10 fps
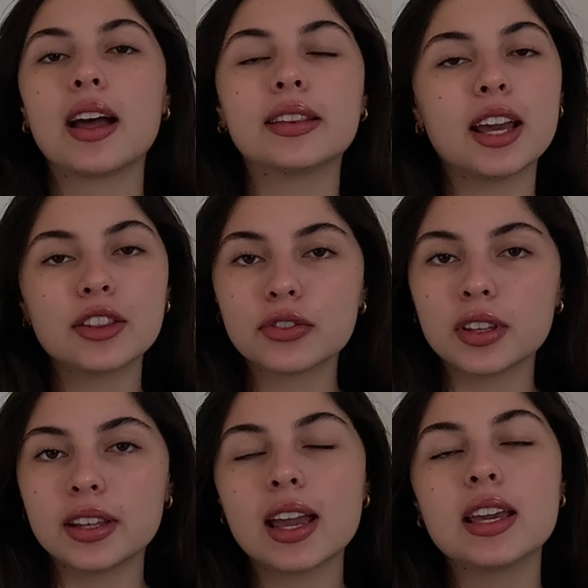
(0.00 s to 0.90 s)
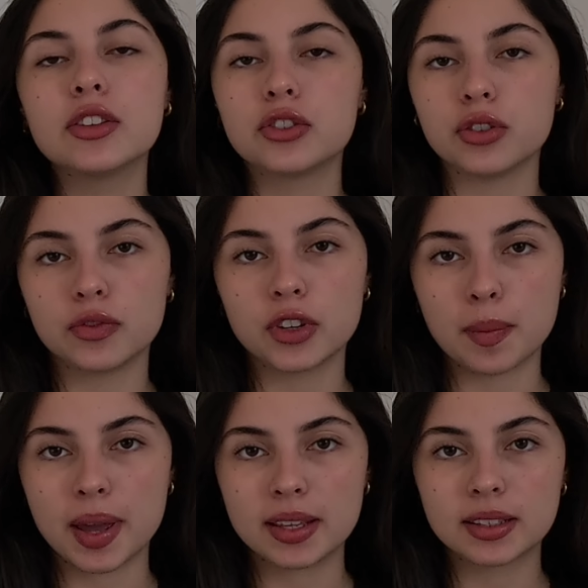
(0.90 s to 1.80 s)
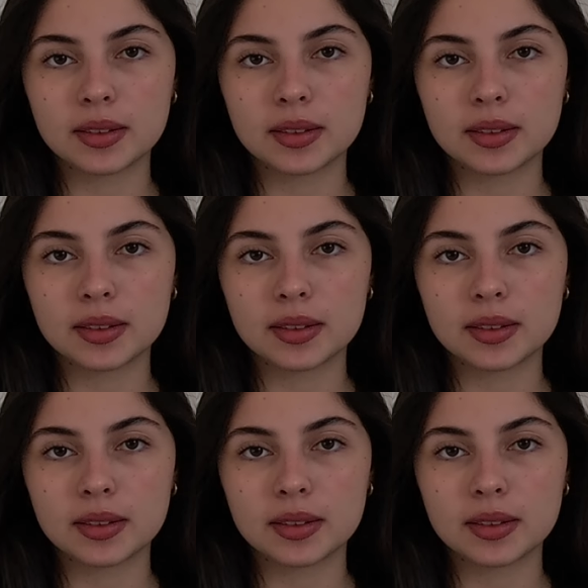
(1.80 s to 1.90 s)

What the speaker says: At the end of the day, it's just for the best.